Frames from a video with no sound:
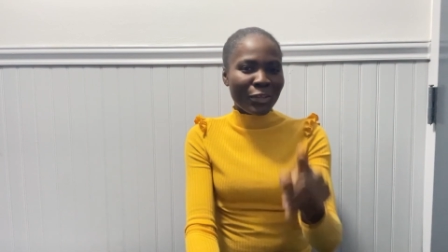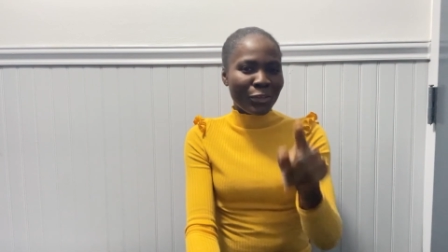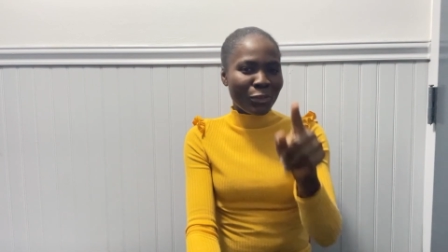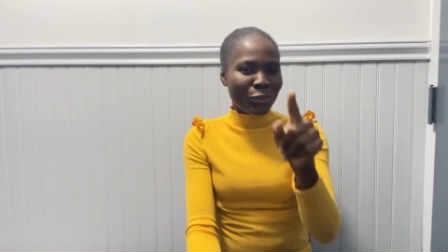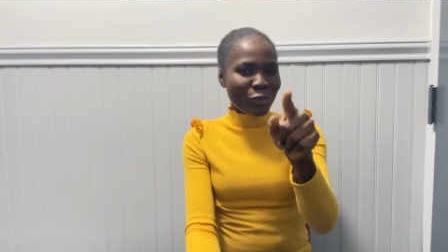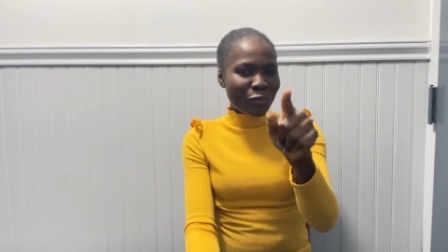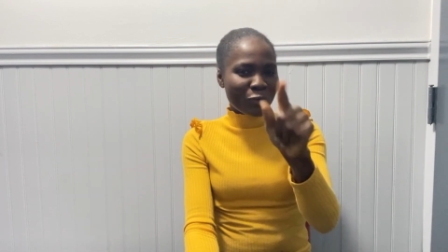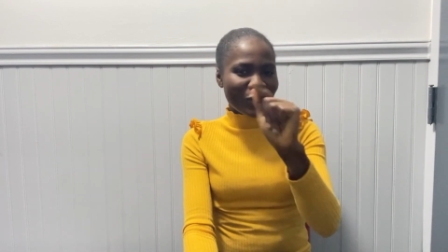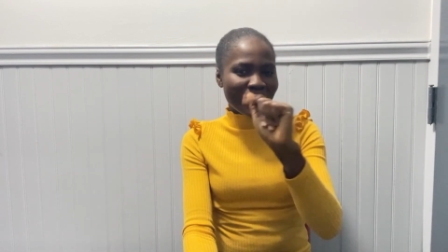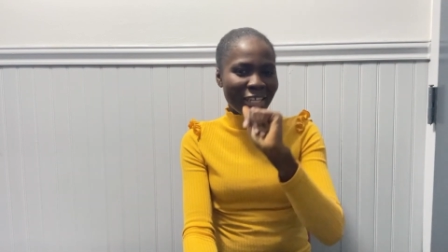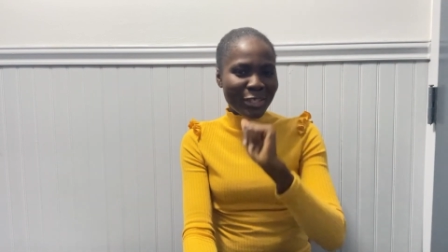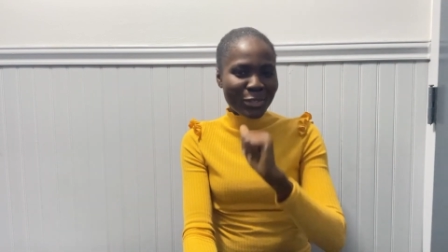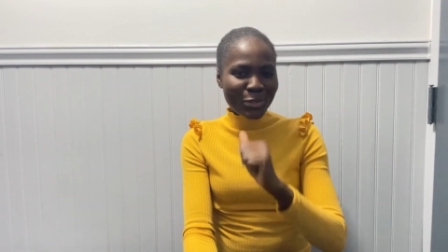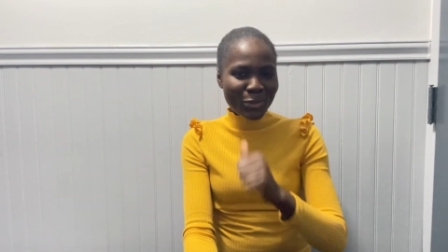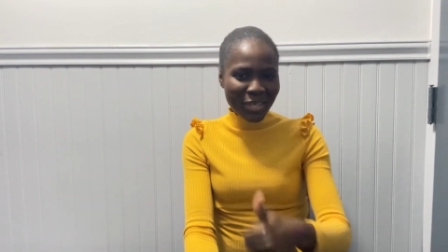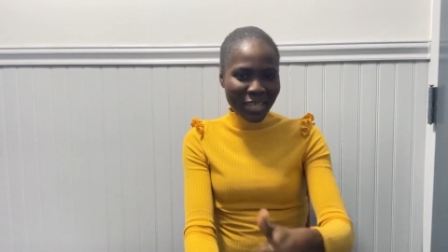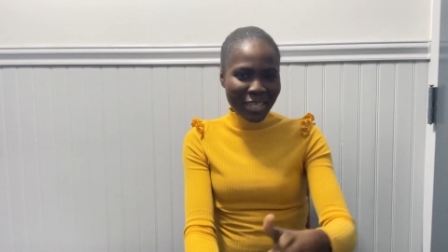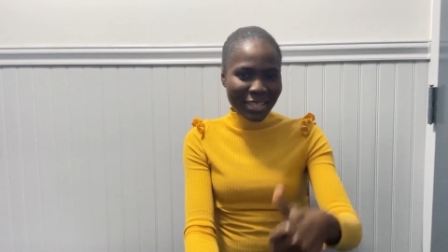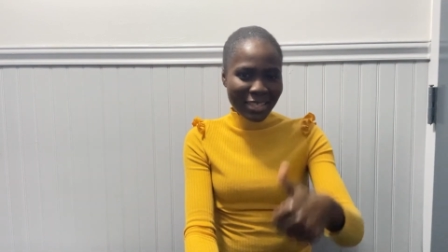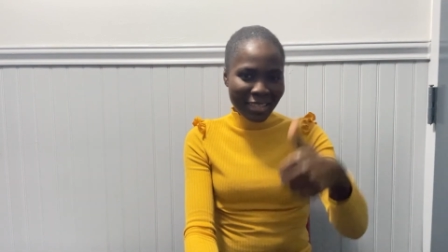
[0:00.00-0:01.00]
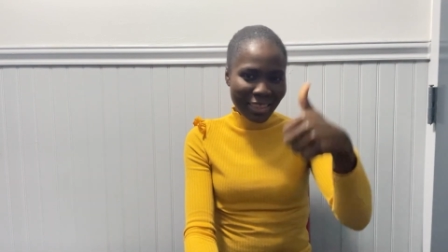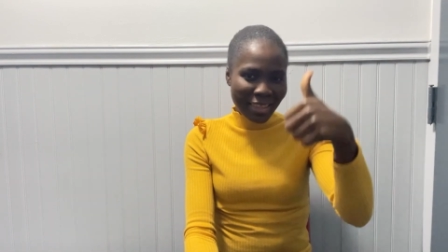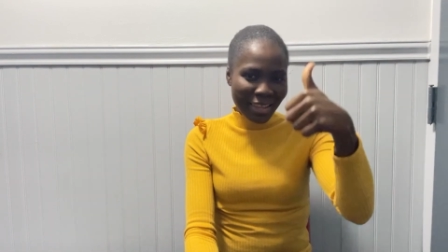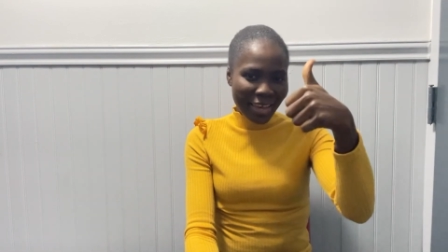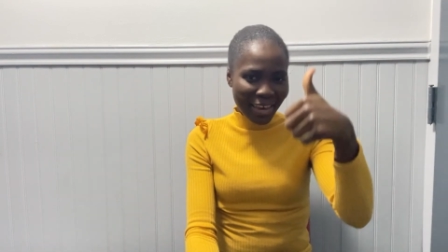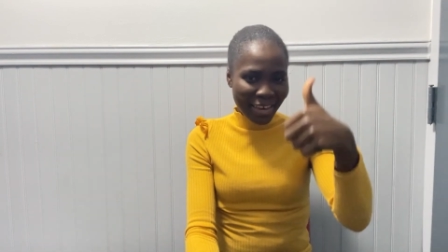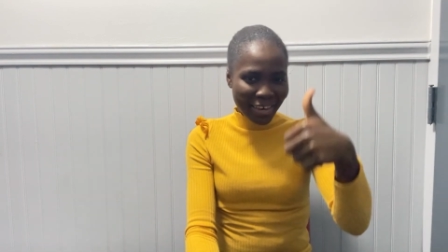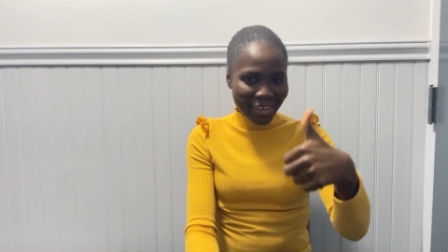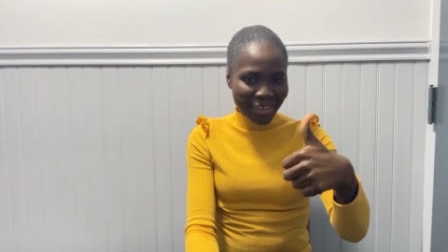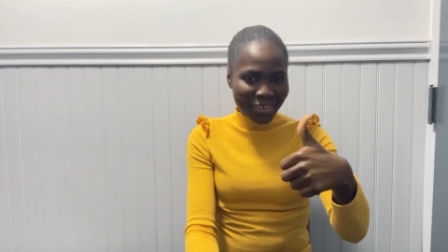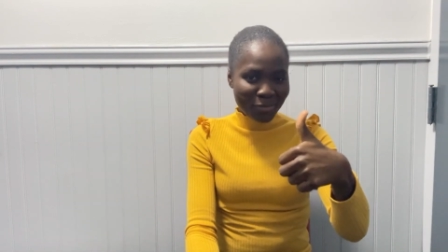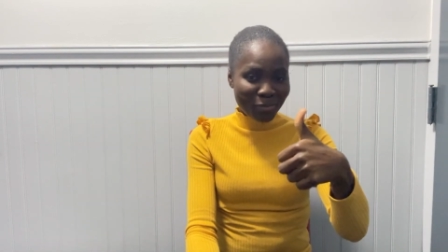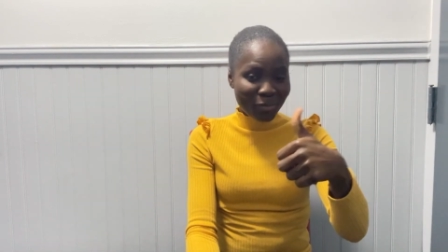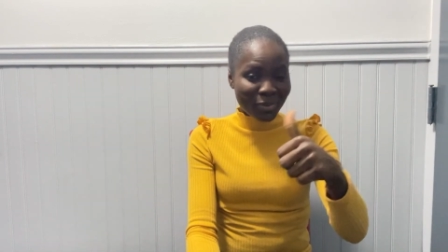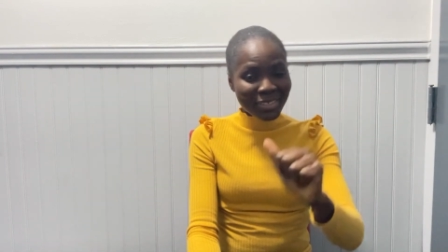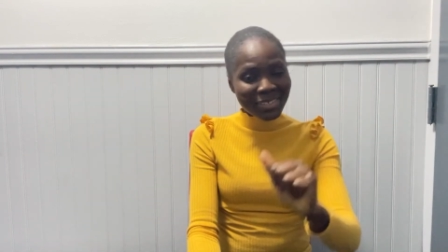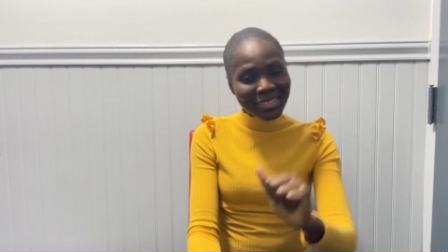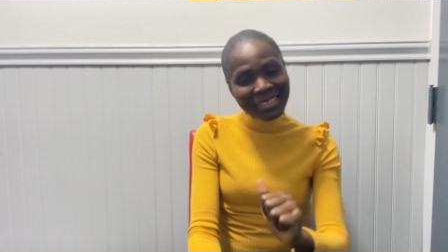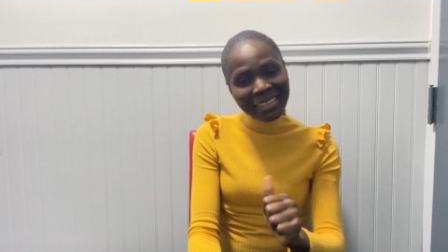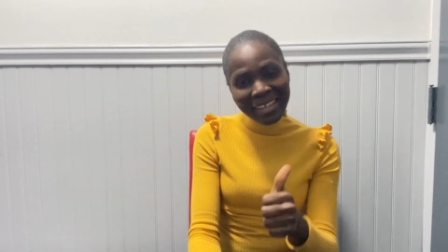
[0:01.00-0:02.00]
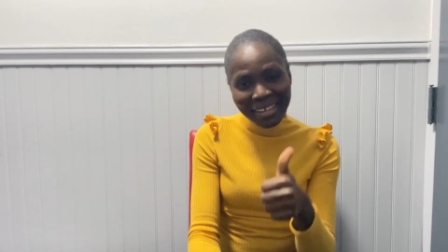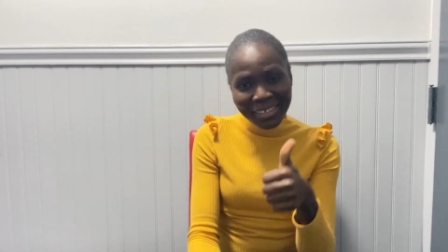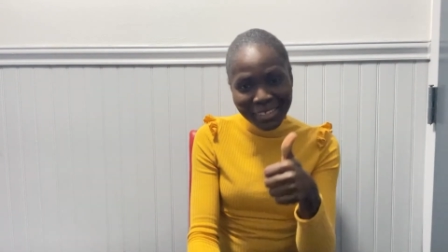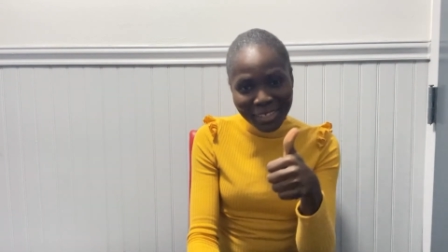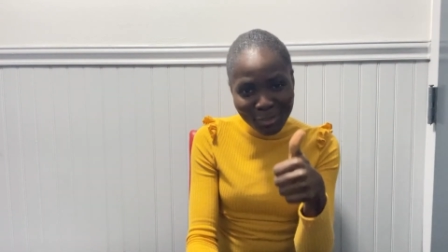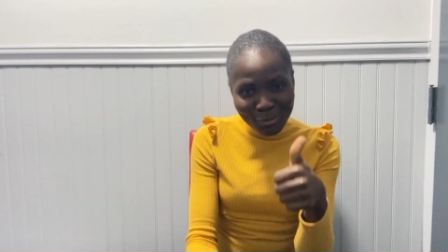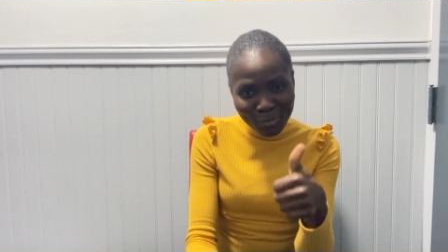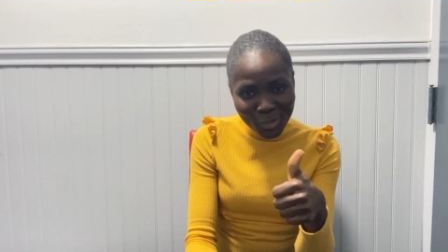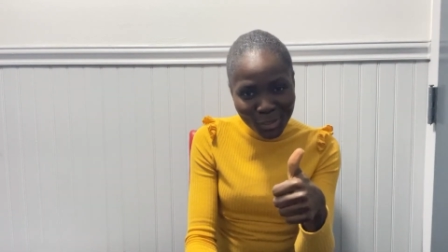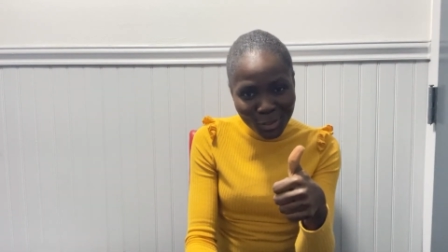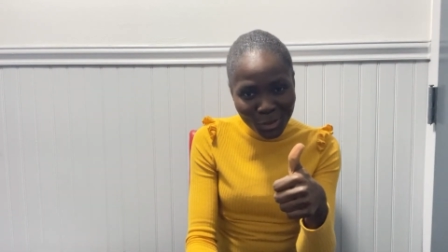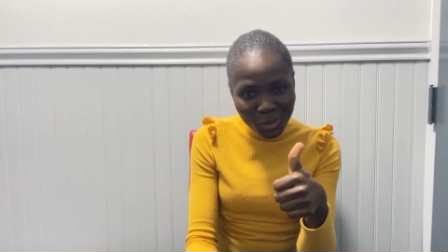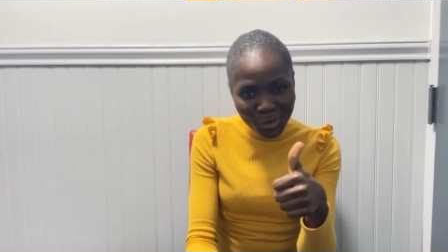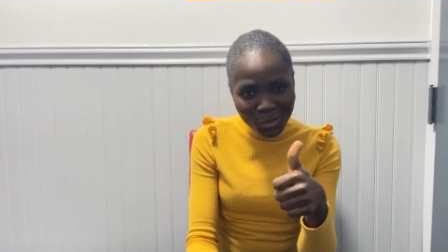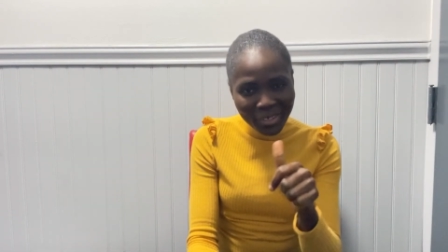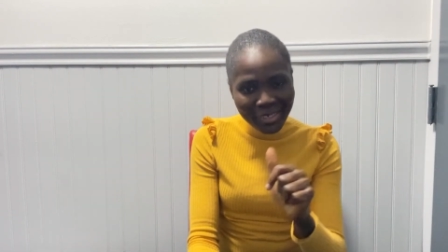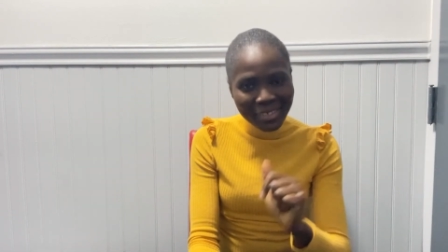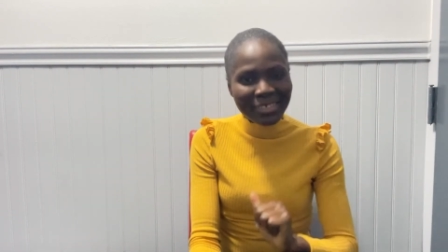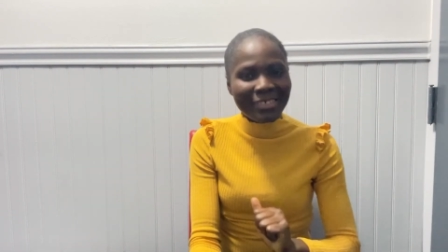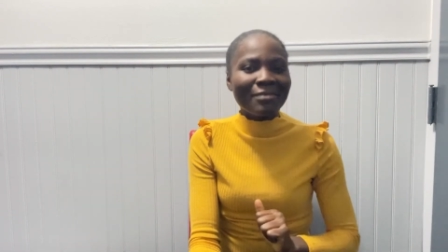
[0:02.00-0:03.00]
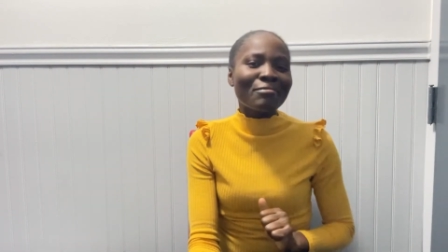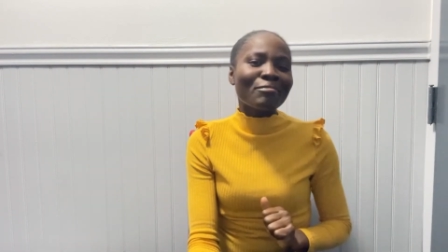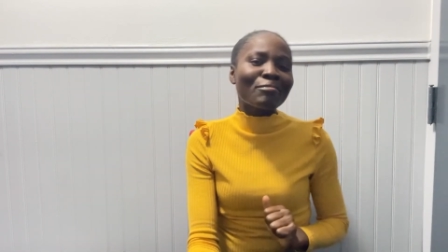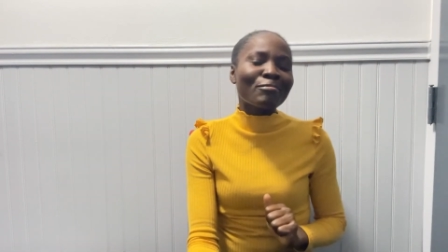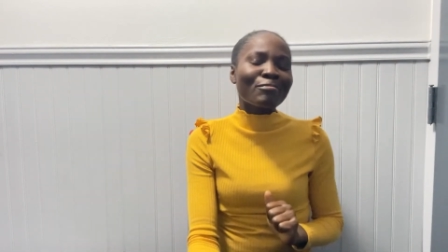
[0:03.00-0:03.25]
Don't forget to hit like. Please like this video already